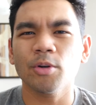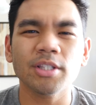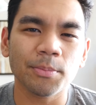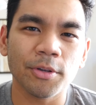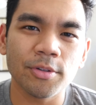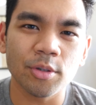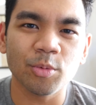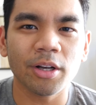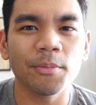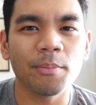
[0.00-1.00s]
What's up
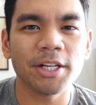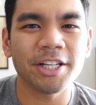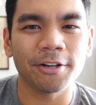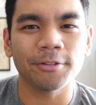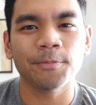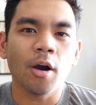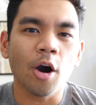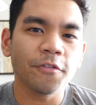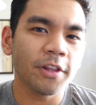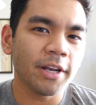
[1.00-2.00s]
YouTube, welcome to my channel.
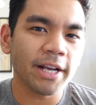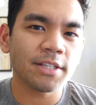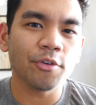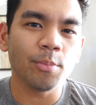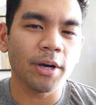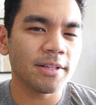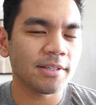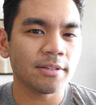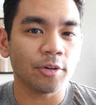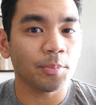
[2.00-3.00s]
Over the next few months,